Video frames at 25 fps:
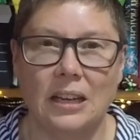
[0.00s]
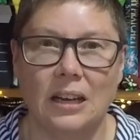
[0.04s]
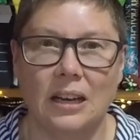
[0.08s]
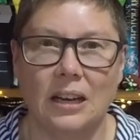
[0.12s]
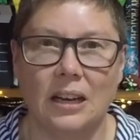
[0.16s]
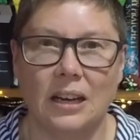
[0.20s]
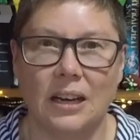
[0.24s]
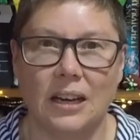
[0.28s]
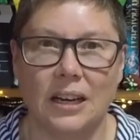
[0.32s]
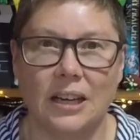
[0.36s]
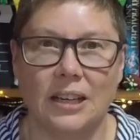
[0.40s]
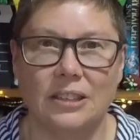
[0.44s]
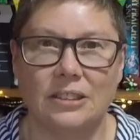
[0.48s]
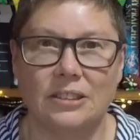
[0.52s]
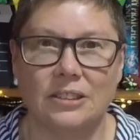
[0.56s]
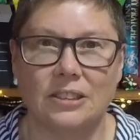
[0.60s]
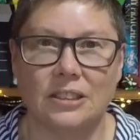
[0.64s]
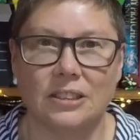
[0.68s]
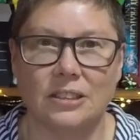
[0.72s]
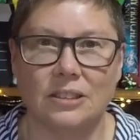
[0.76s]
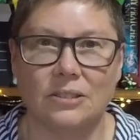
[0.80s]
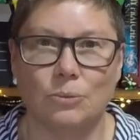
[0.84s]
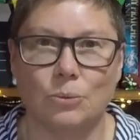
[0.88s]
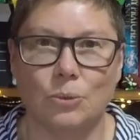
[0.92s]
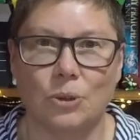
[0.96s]
I
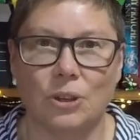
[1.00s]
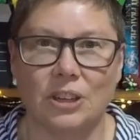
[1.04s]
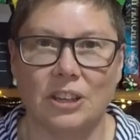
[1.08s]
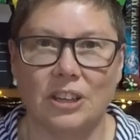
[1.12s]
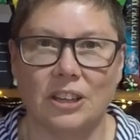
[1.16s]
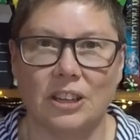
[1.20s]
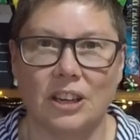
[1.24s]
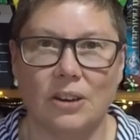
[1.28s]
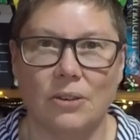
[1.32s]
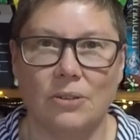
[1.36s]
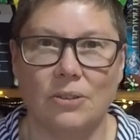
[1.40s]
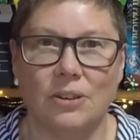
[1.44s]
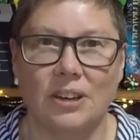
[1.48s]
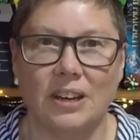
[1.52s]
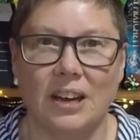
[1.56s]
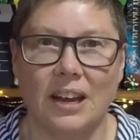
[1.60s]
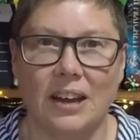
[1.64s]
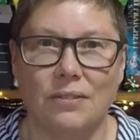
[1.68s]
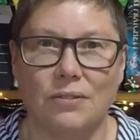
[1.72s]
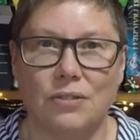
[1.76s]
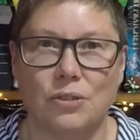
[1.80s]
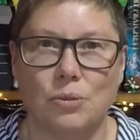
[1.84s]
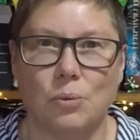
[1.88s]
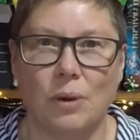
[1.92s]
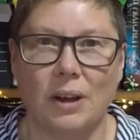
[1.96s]
didn't want to go and
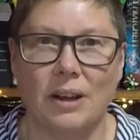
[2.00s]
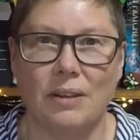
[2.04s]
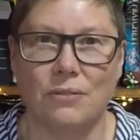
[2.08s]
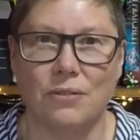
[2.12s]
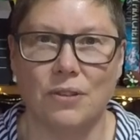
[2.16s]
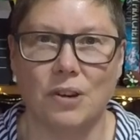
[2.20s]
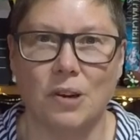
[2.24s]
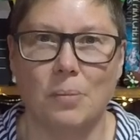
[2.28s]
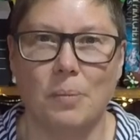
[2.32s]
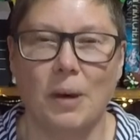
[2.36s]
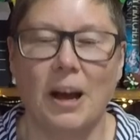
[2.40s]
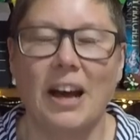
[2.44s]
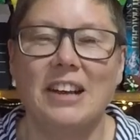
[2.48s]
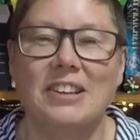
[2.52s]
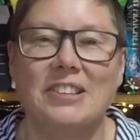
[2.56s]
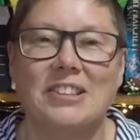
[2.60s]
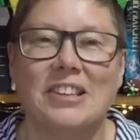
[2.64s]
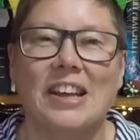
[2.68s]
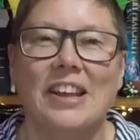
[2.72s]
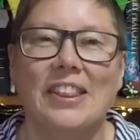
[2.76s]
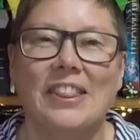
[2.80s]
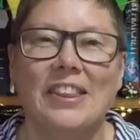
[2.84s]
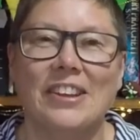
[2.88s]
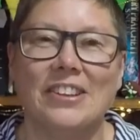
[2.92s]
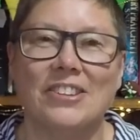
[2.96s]
have to wait for a
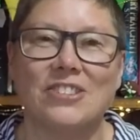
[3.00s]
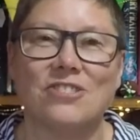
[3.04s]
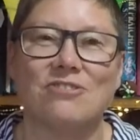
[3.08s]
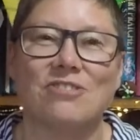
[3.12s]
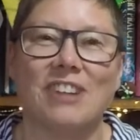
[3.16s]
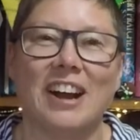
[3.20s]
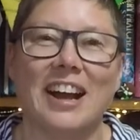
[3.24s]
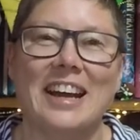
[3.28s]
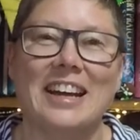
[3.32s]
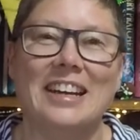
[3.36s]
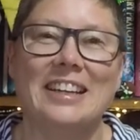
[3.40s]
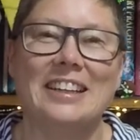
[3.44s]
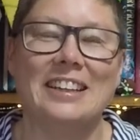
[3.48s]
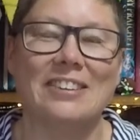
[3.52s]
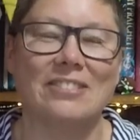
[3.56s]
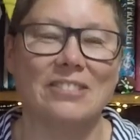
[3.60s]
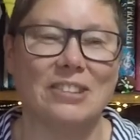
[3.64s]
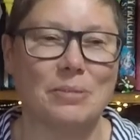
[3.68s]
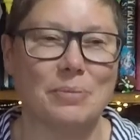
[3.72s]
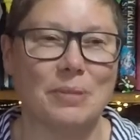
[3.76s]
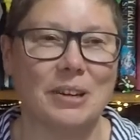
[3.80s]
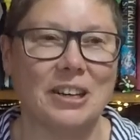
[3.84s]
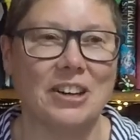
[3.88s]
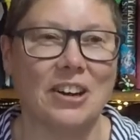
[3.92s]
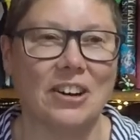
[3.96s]
bus in this rain. It would
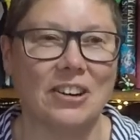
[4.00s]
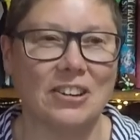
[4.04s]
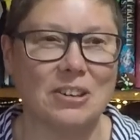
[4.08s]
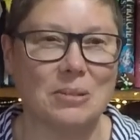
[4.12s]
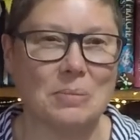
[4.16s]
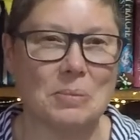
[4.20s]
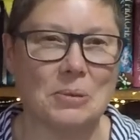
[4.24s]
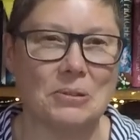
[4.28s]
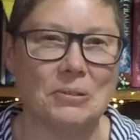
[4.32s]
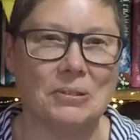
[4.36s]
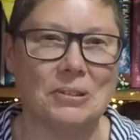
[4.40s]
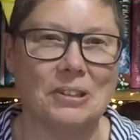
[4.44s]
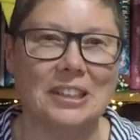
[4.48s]
have been horrible.